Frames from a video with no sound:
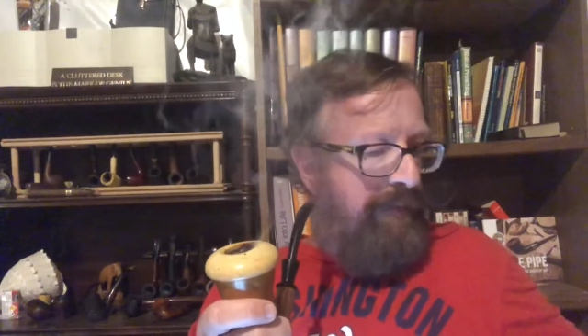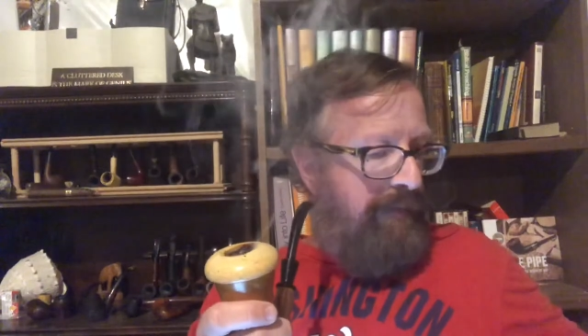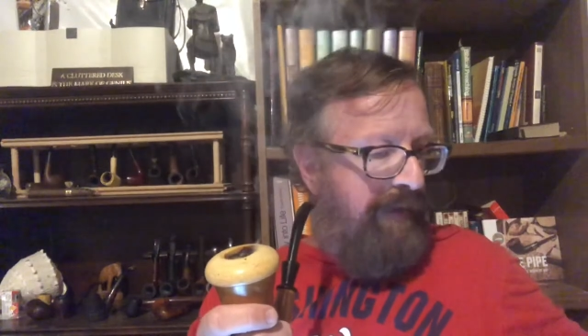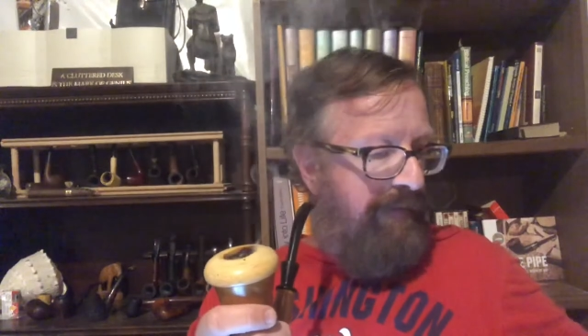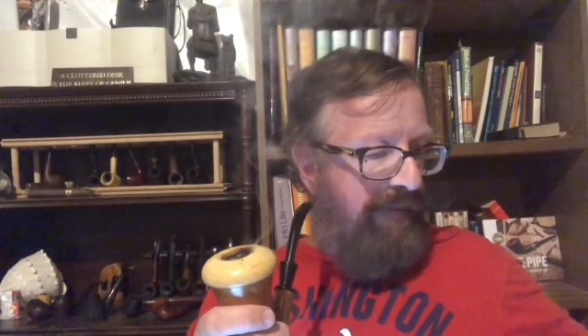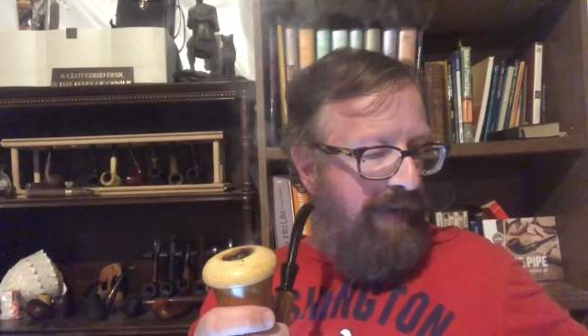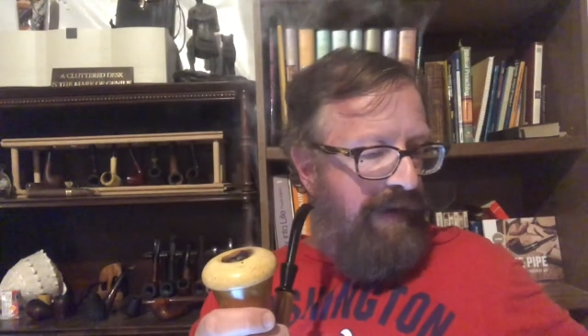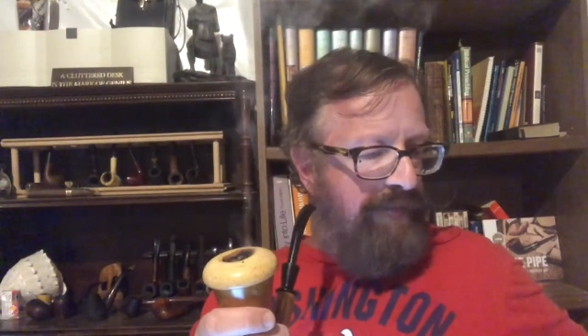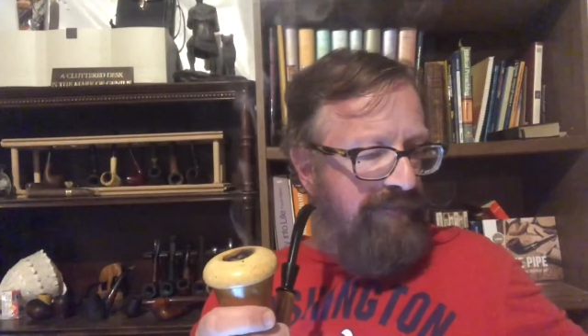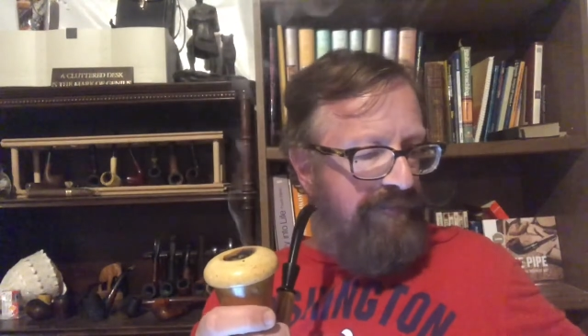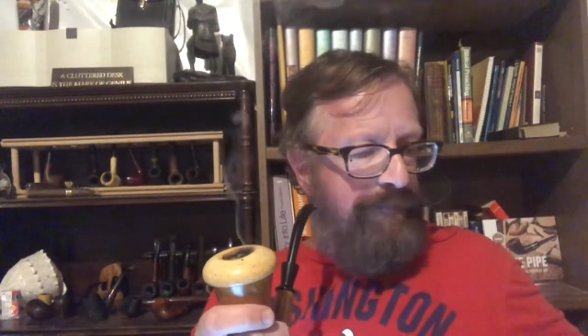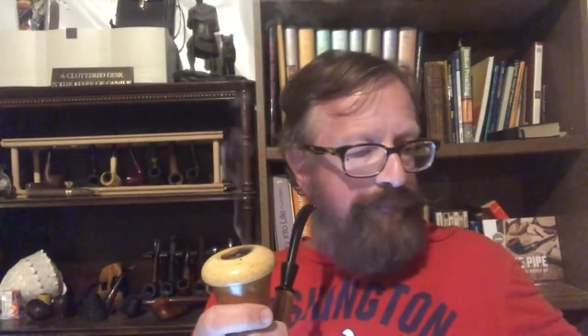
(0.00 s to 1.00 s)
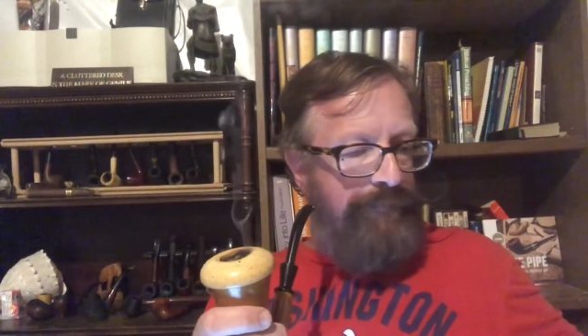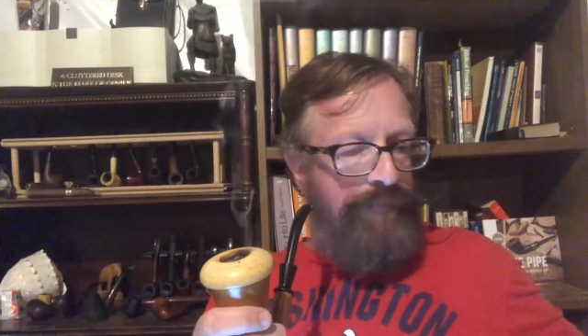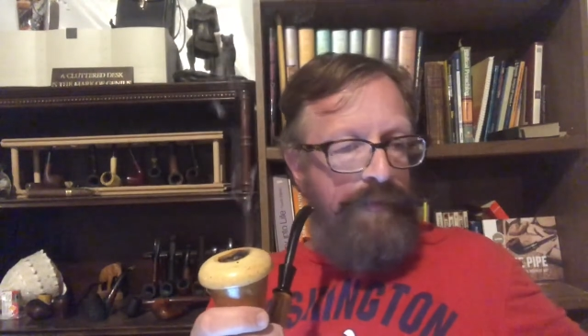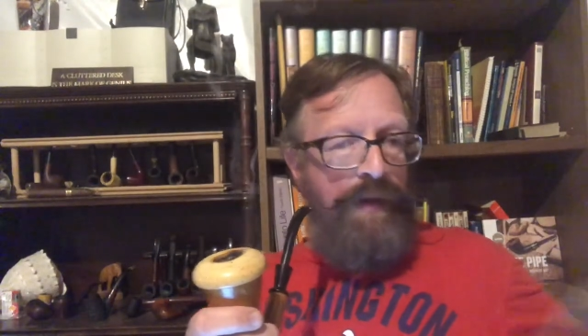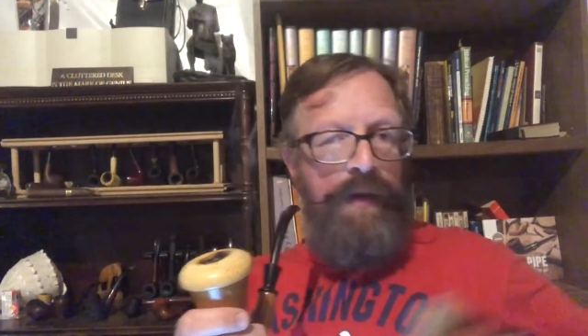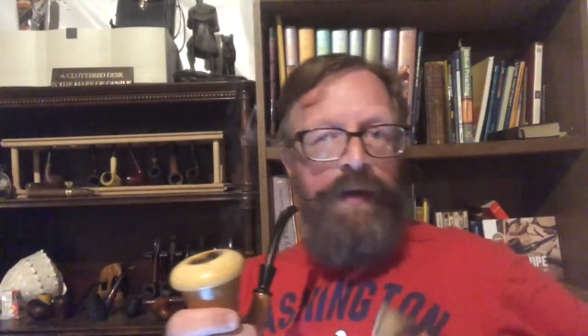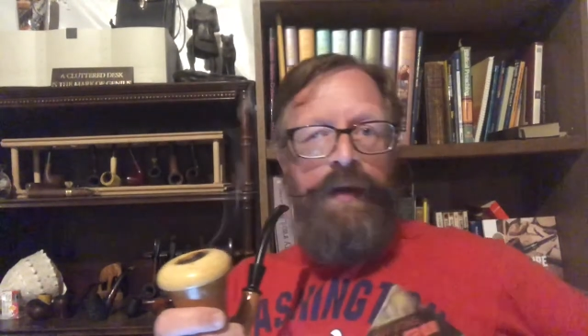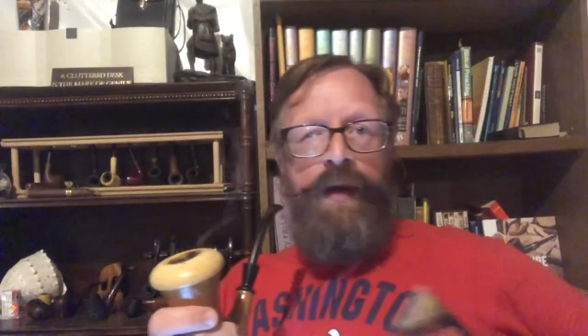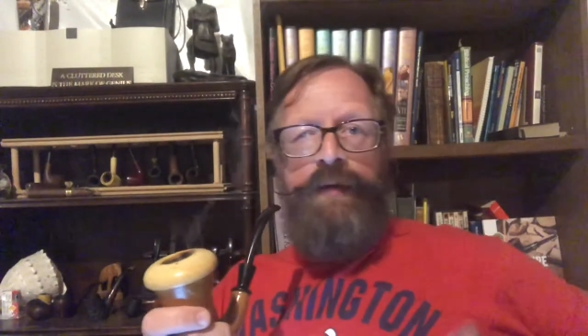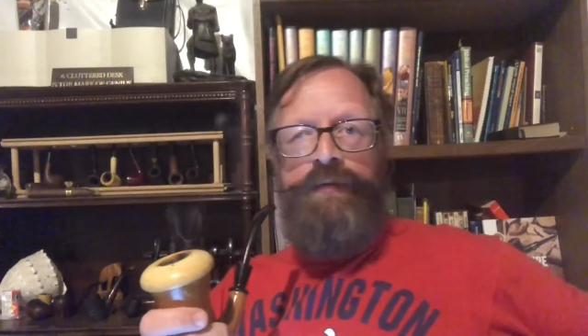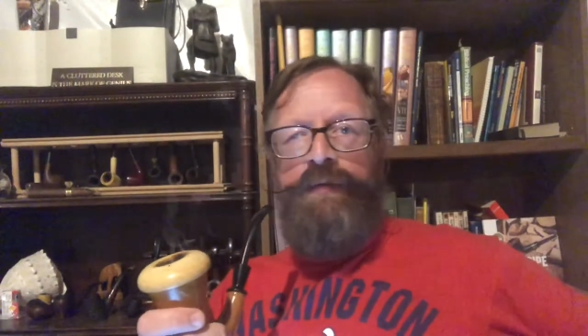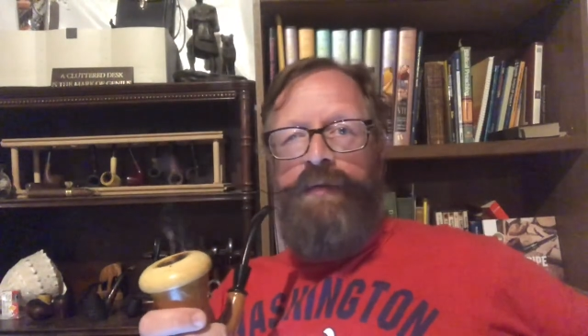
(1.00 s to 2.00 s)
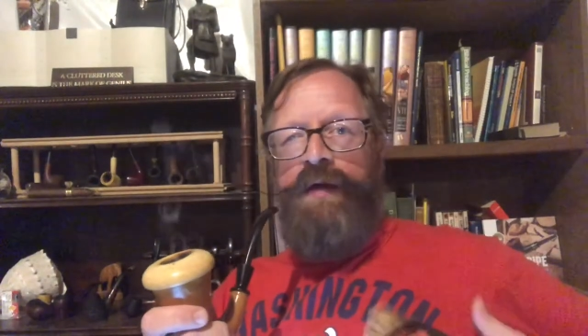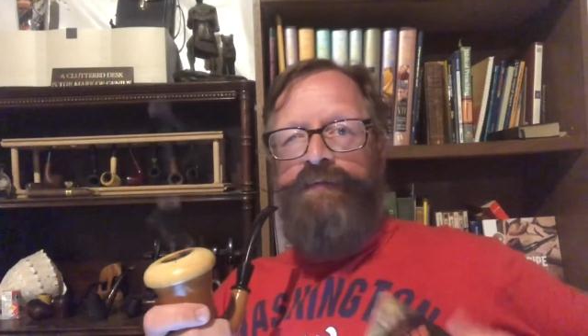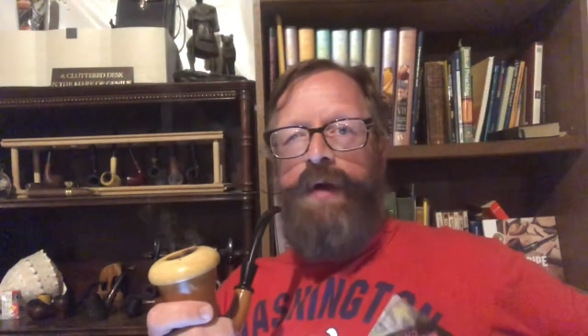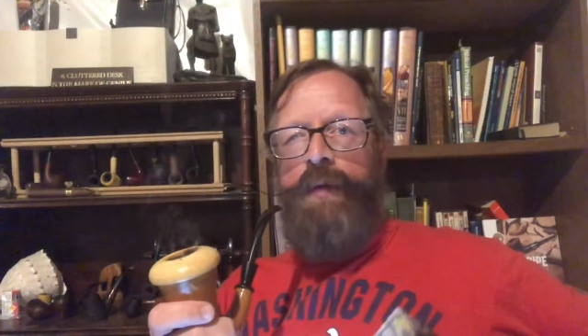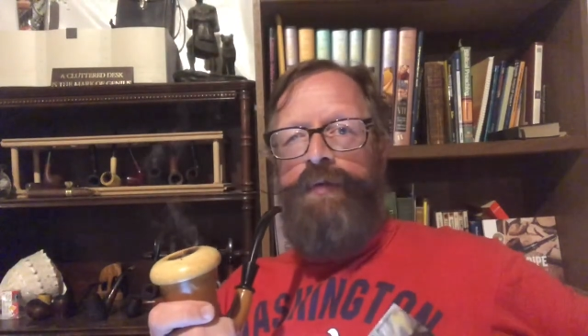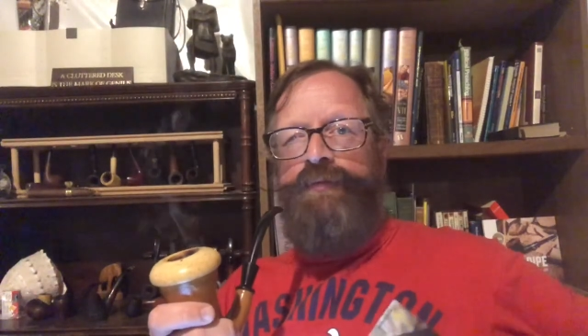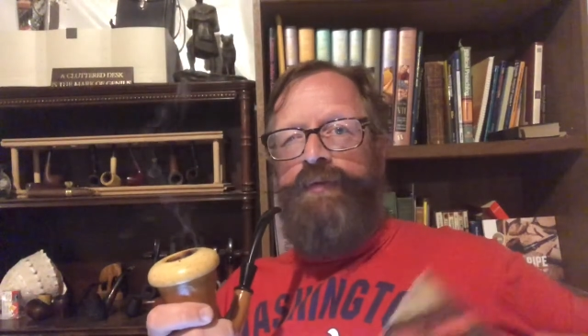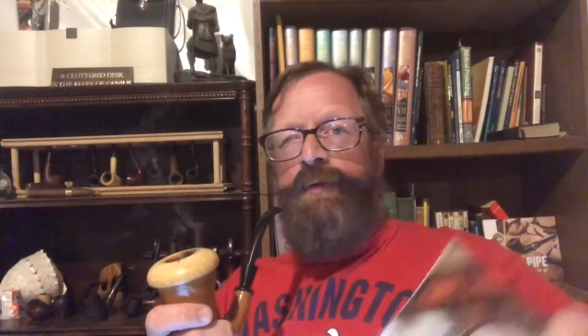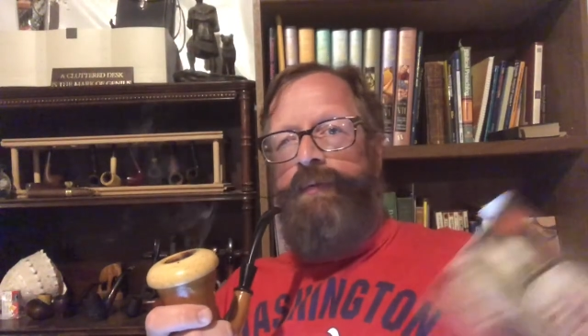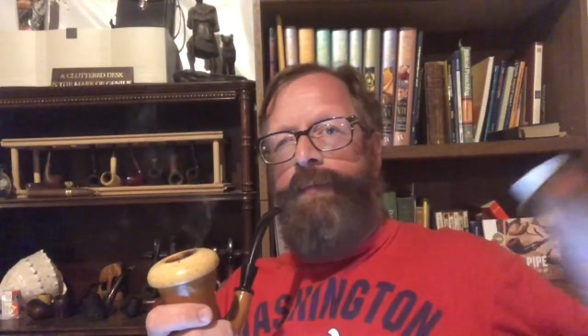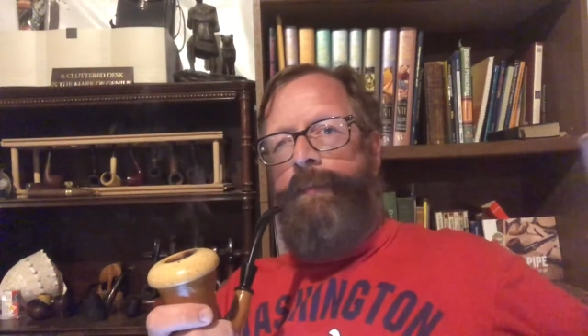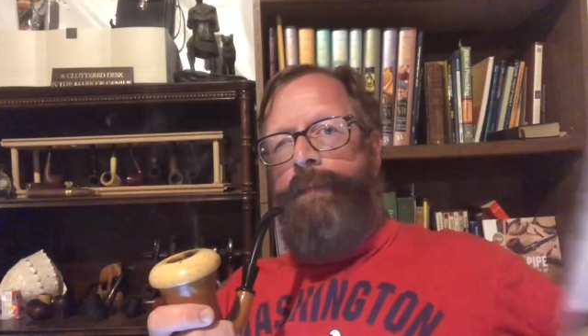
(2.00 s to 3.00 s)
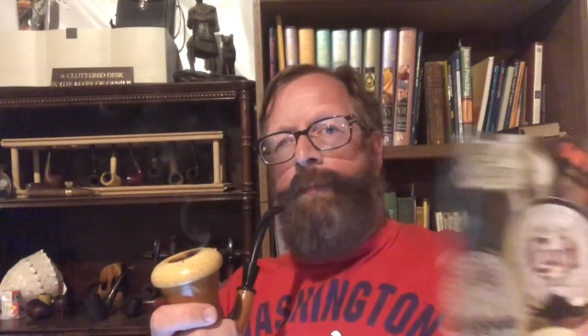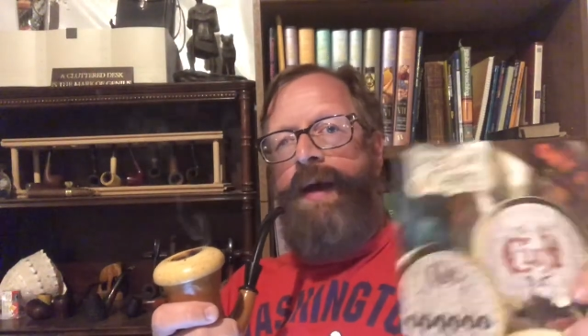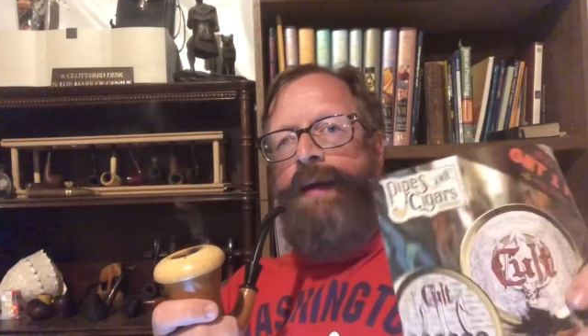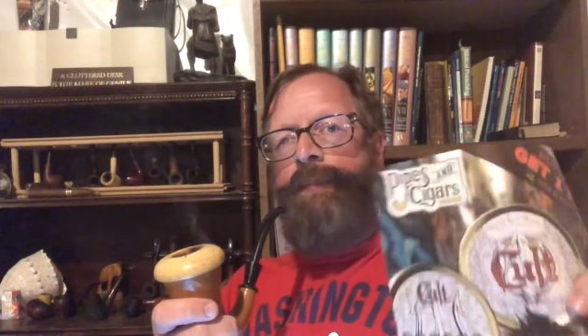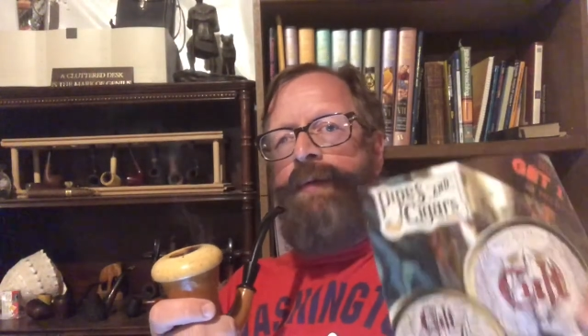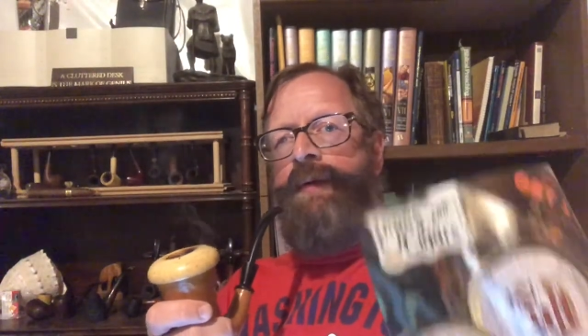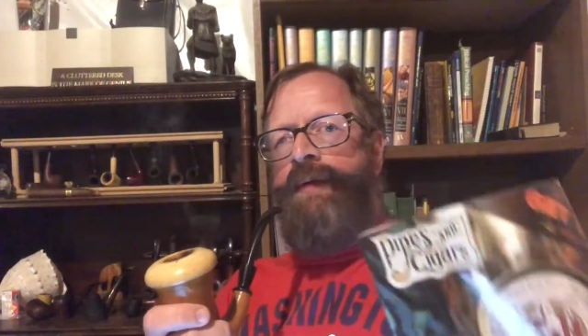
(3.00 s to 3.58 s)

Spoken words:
Nonetheless, I do love going through pipe